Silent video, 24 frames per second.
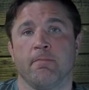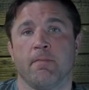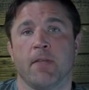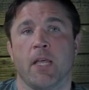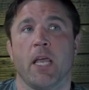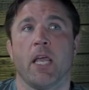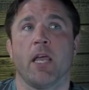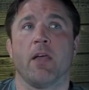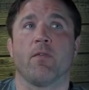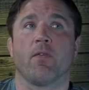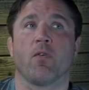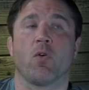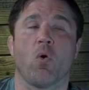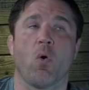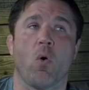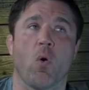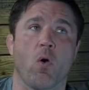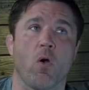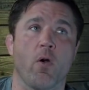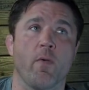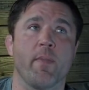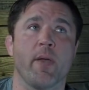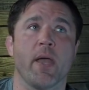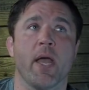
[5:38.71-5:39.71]
If
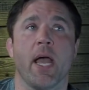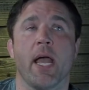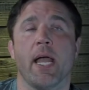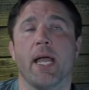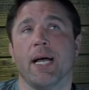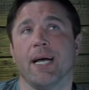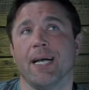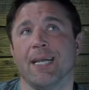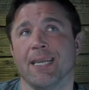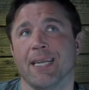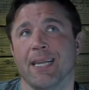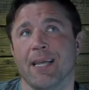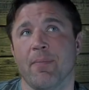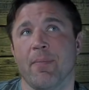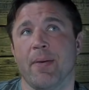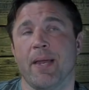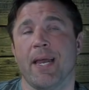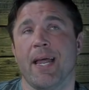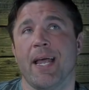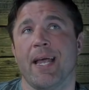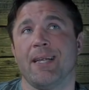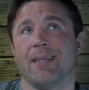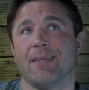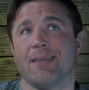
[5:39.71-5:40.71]
Cormier
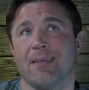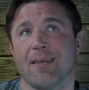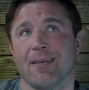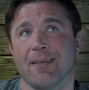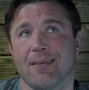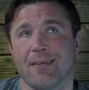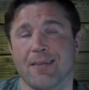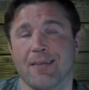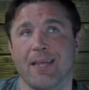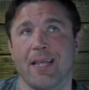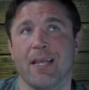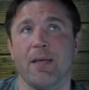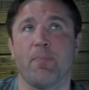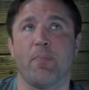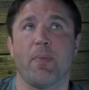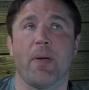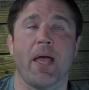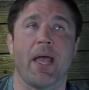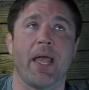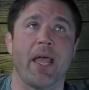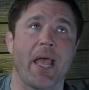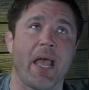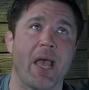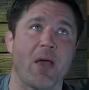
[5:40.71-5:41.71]
eliminates
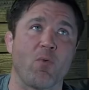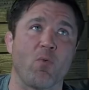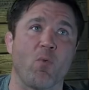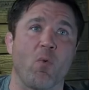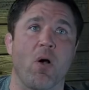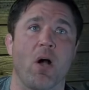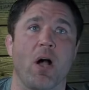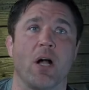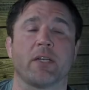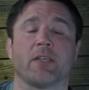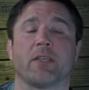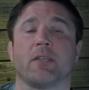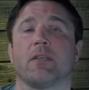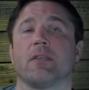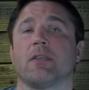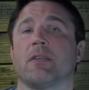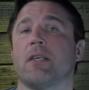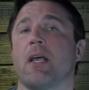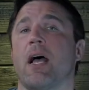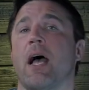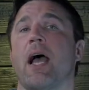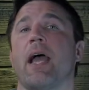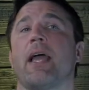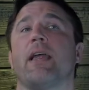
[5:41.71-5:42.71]
Stipe and walks
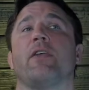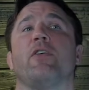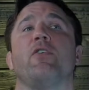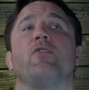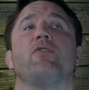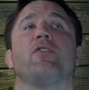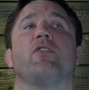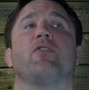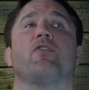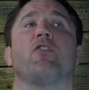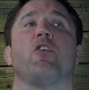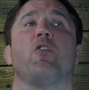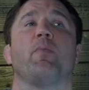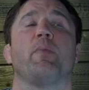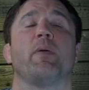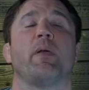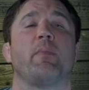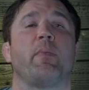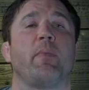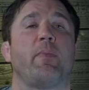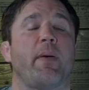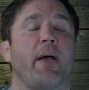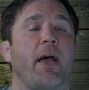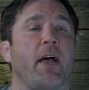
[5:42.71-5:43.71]
aside, you just open
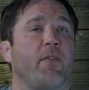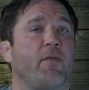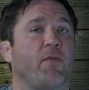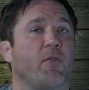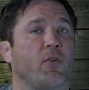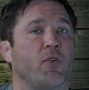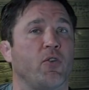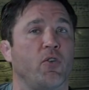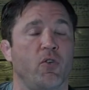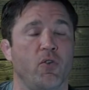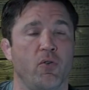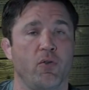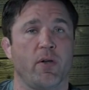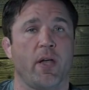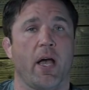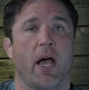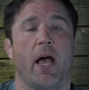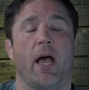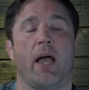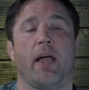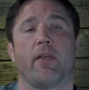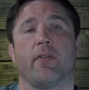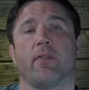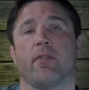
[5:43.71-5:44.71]
up a path for two
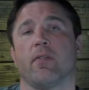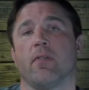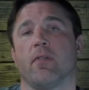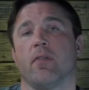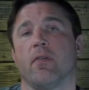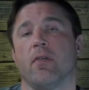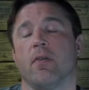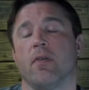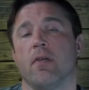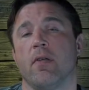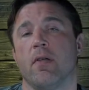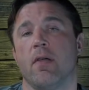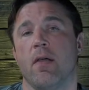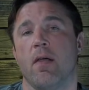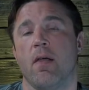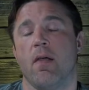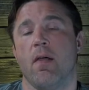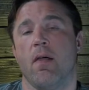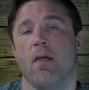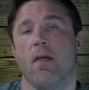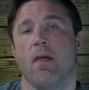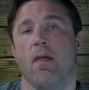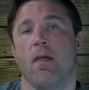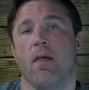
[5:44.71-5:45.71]
guys.
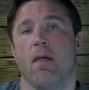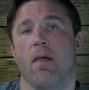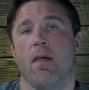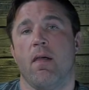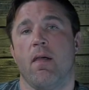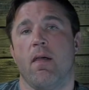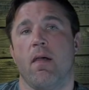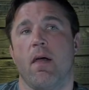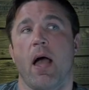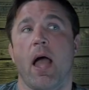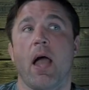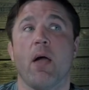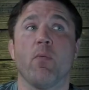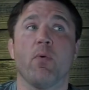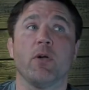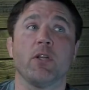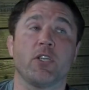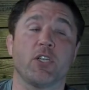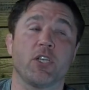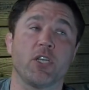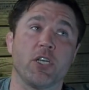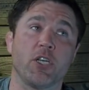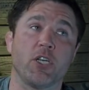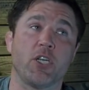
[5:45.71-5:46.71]
I would
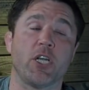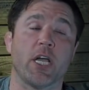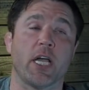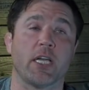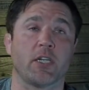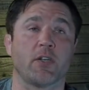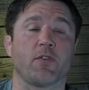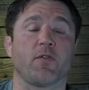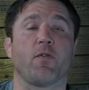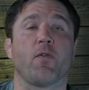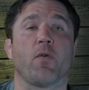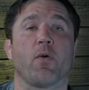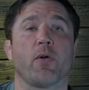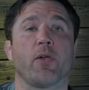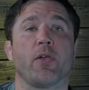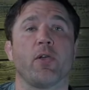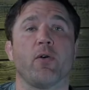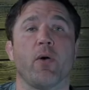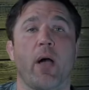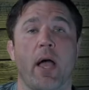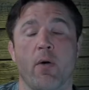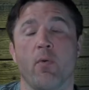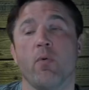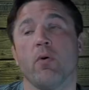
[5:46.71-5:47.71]
suggest for
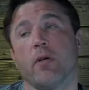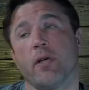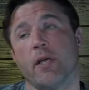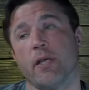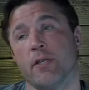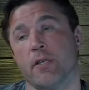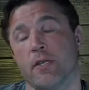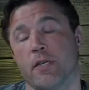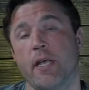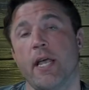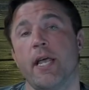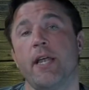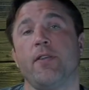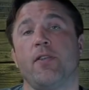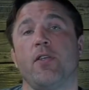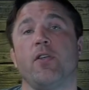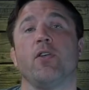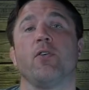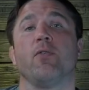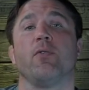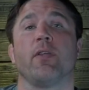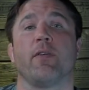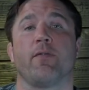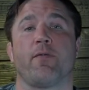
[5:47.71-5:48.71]
you, I will concede to
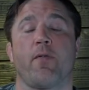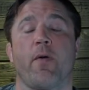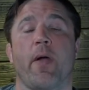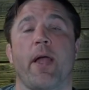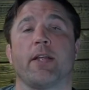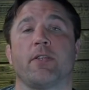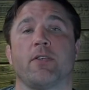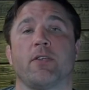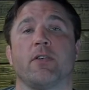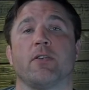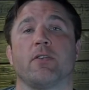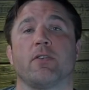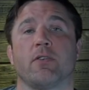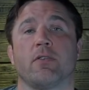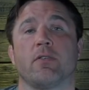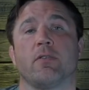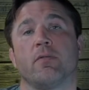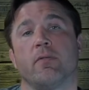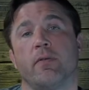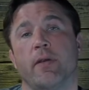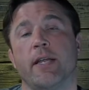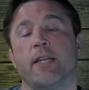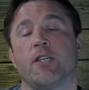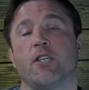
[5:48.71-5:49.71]
you that Francis
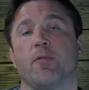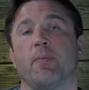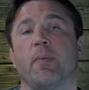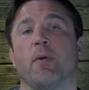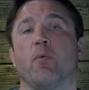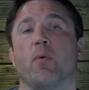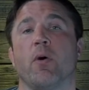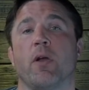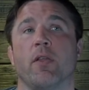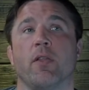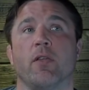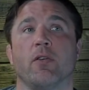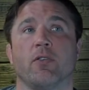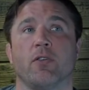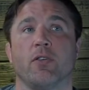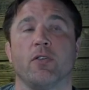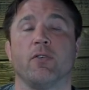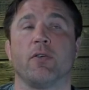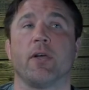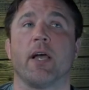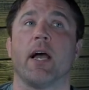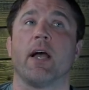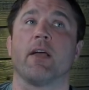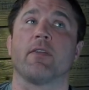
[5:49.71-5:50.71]
needs to be one of those
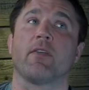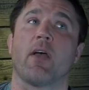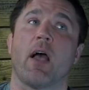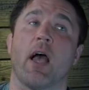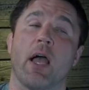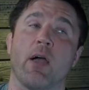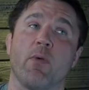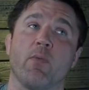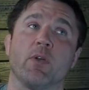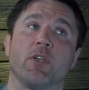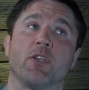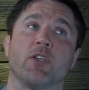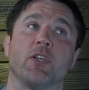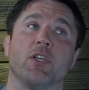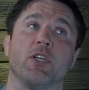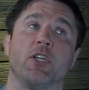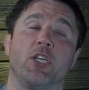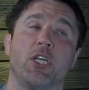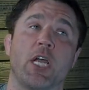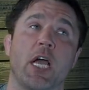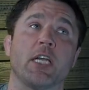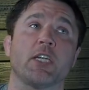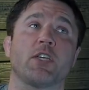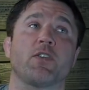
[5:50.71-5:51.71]
two guys. I would
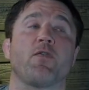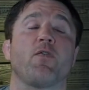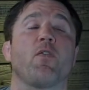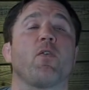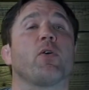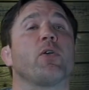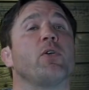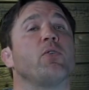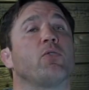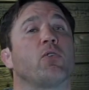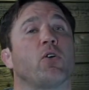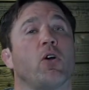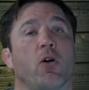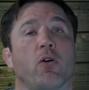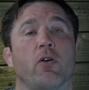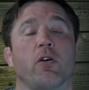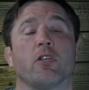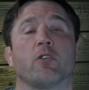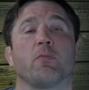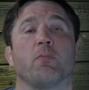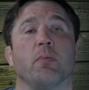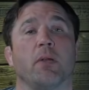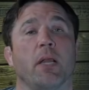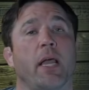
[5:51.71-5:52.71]
suggest for you,
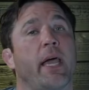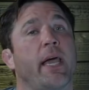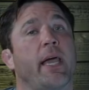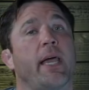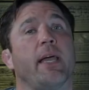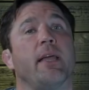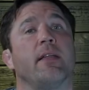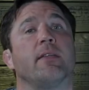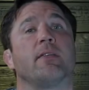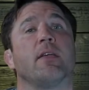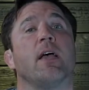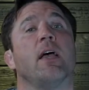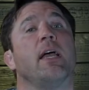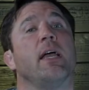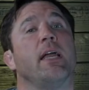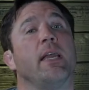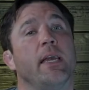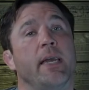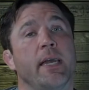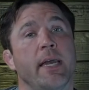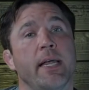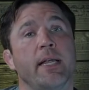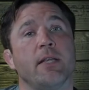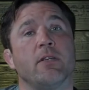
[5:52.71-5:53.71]
Curtis Blaydes
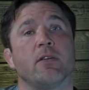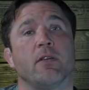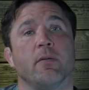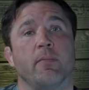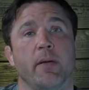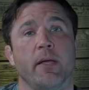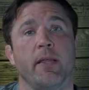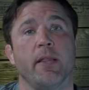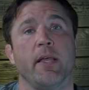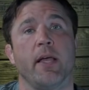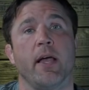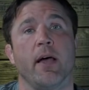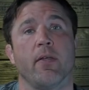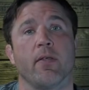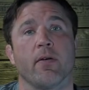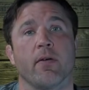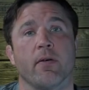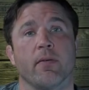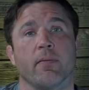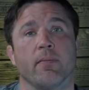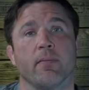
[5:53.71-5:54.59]
needs to be the other.